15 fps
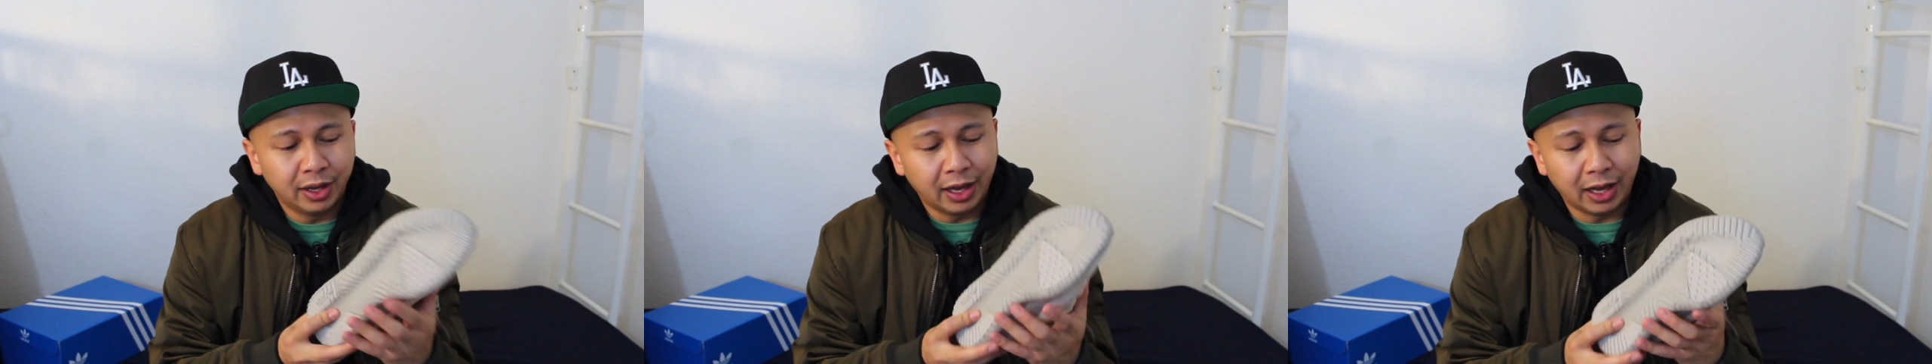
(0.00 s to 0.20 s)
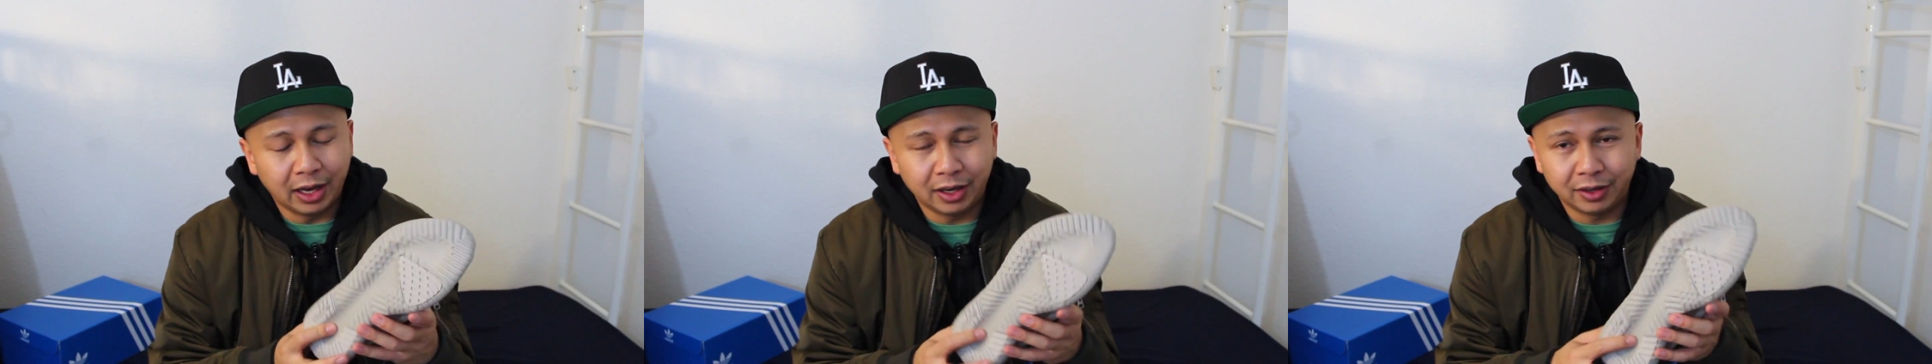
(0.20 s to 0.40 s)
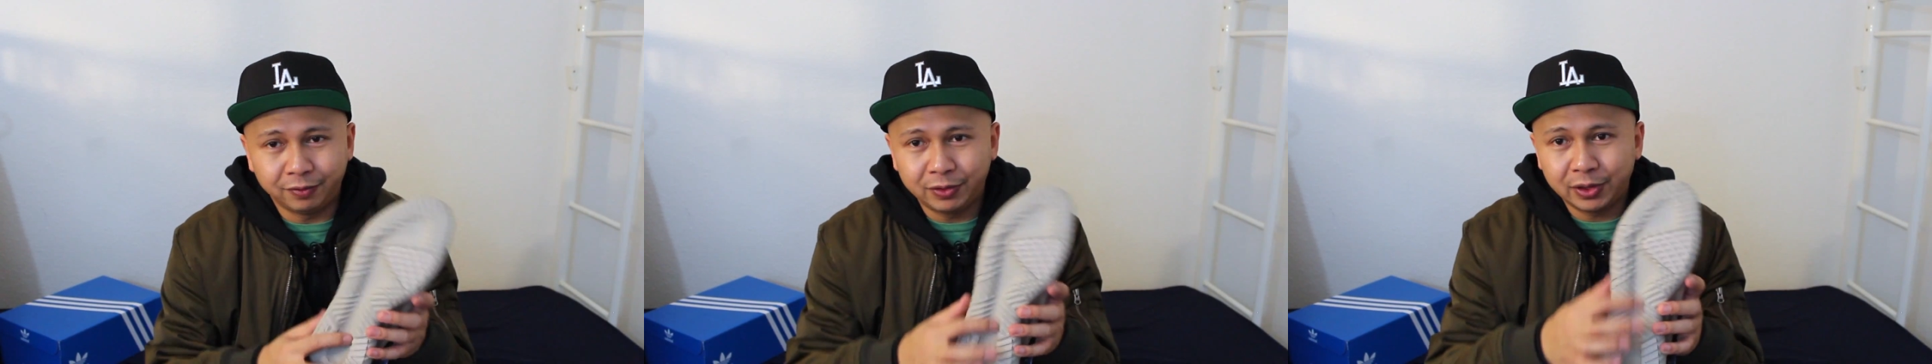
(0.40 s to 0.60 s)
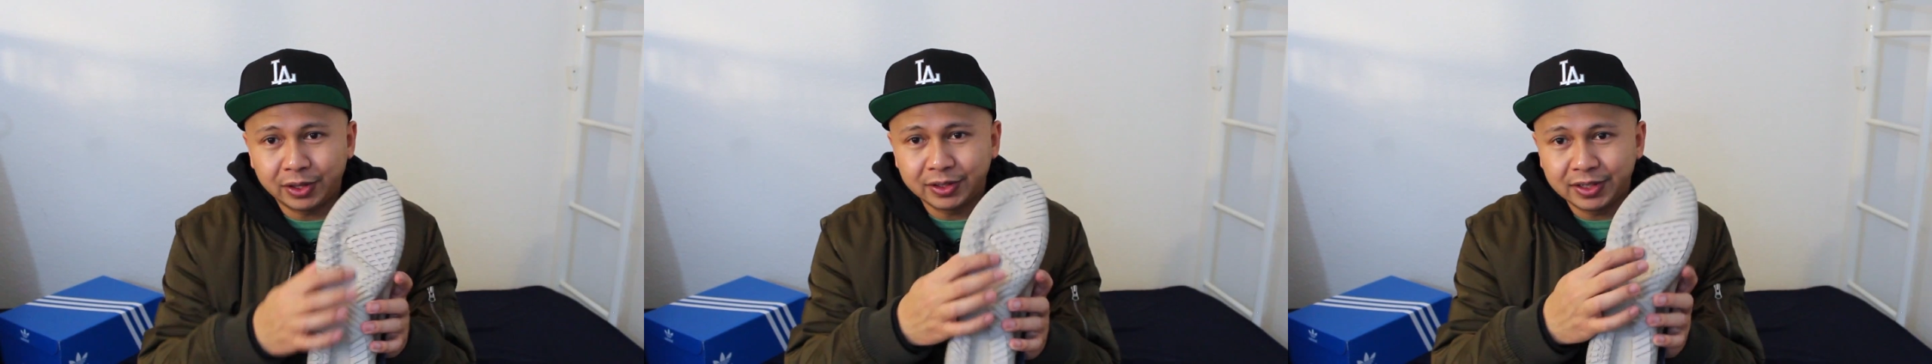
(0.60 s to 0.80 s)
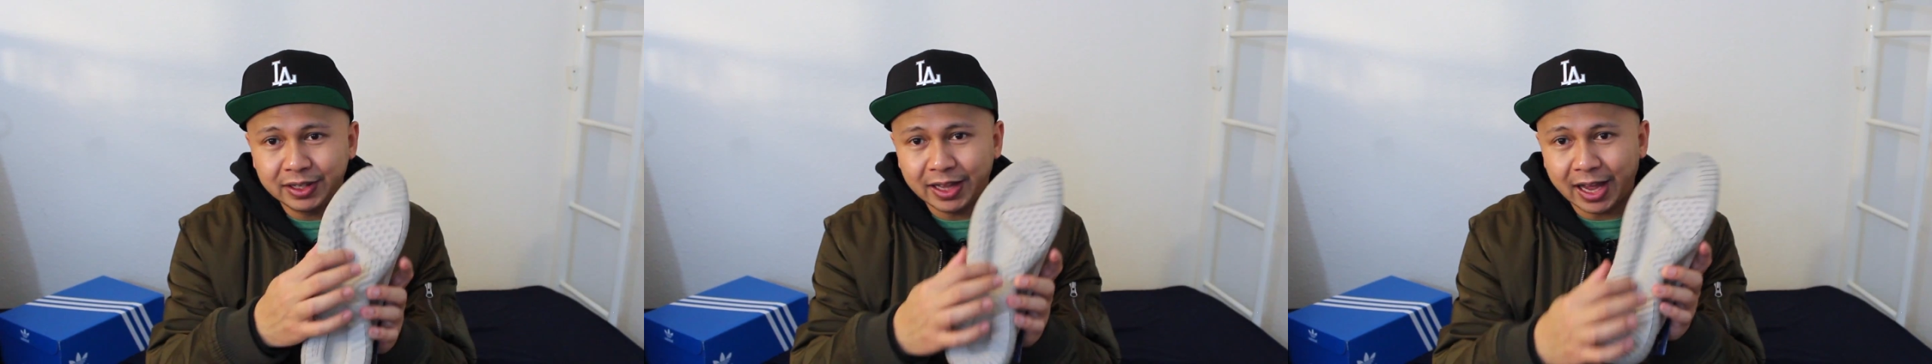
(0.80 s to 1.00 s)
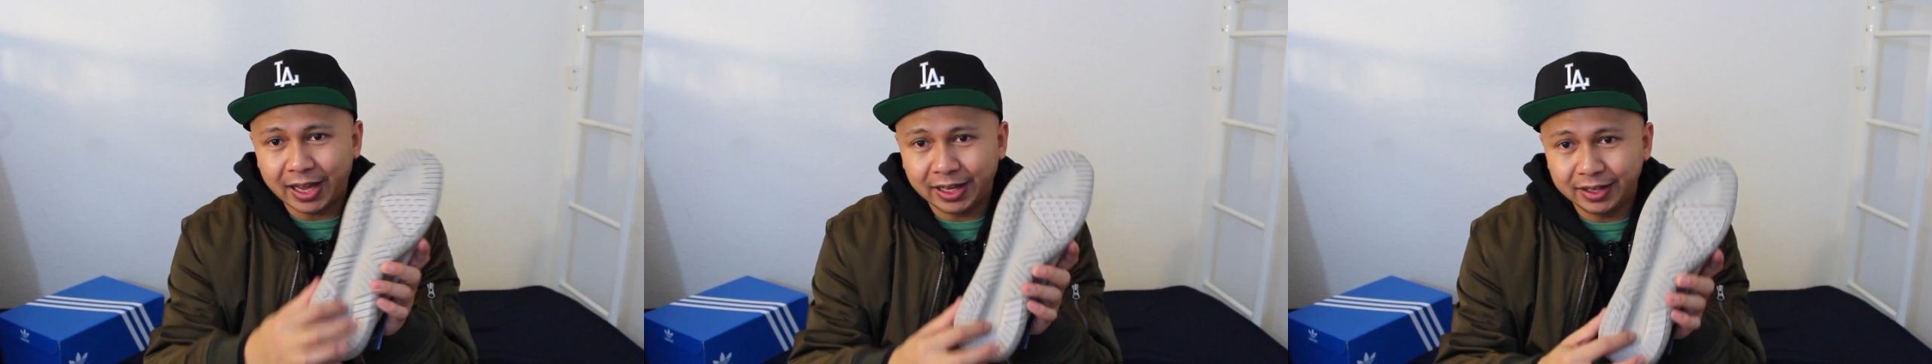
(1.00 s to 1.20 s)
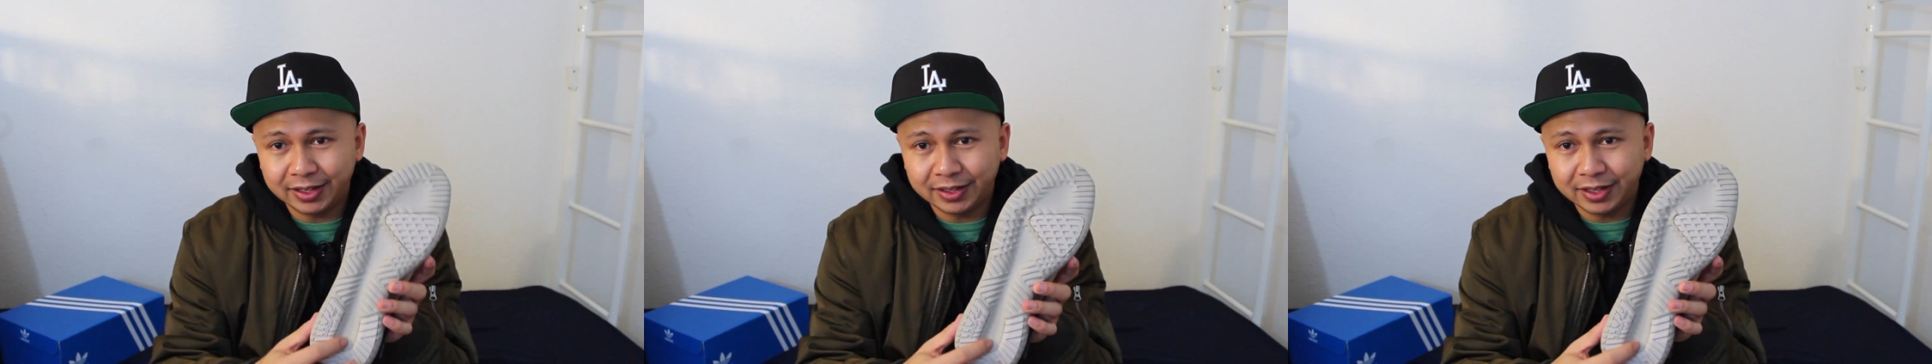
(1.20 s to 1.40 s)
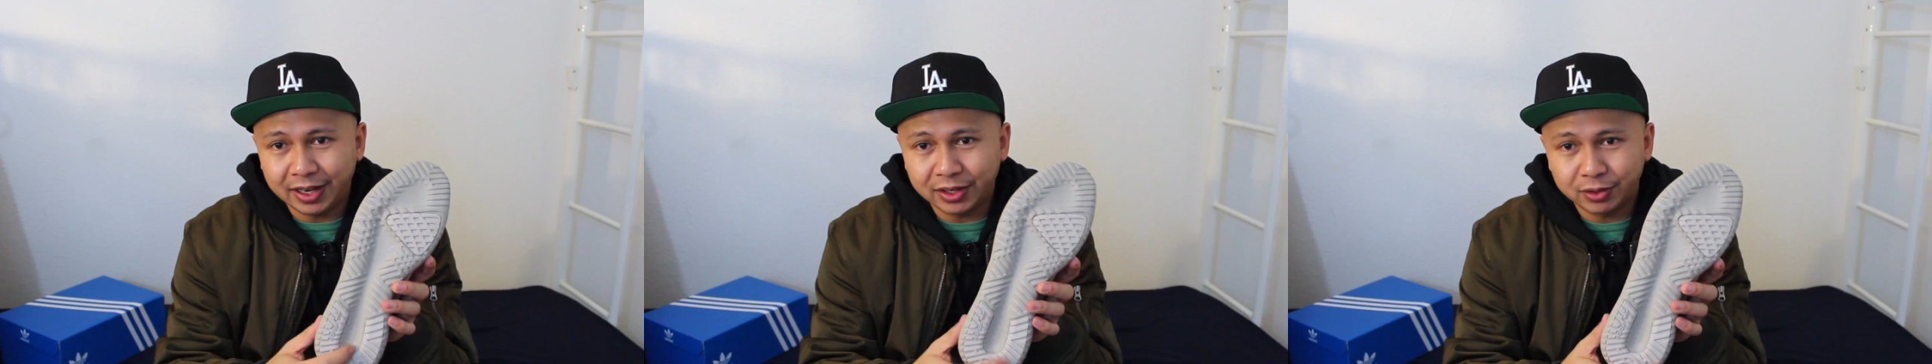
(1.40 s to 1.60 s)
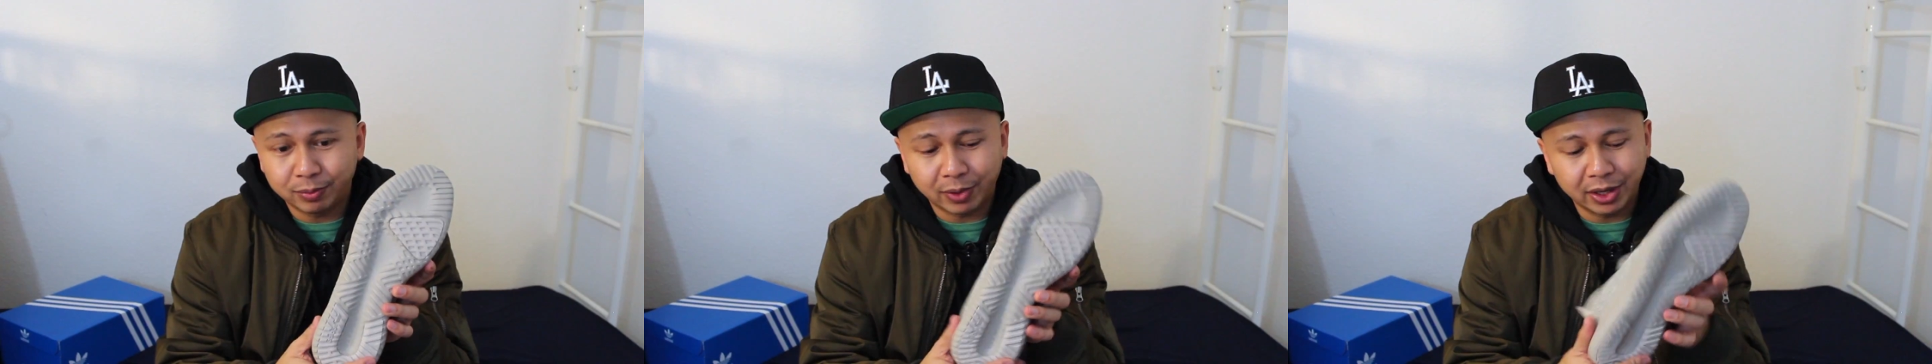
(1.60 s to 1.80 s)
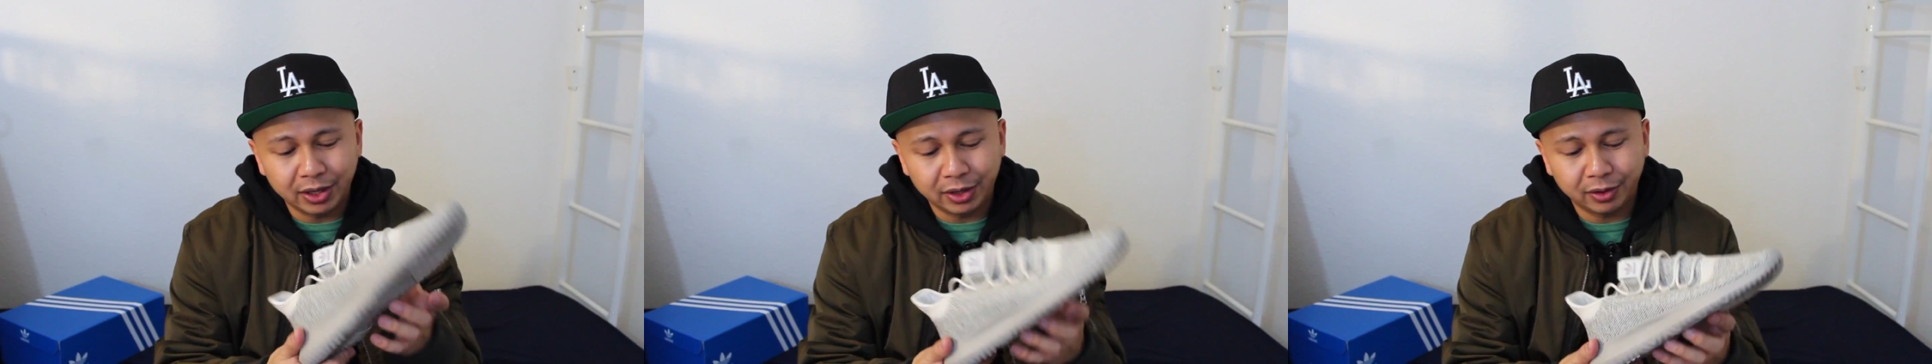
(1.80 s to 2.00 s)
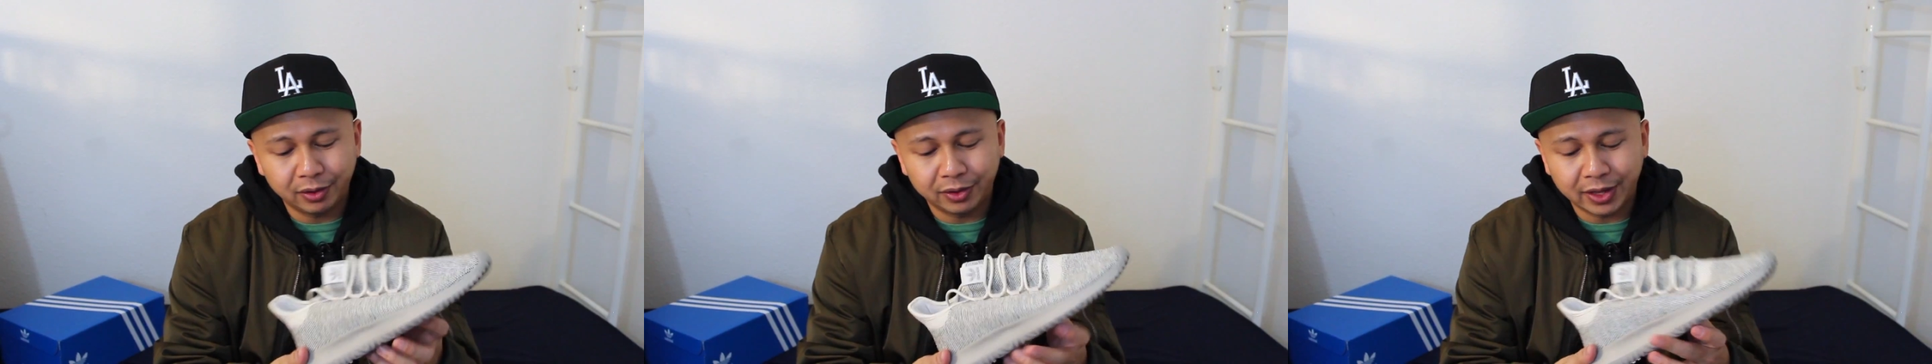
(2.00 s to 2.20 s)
And if you can see that indentation right here,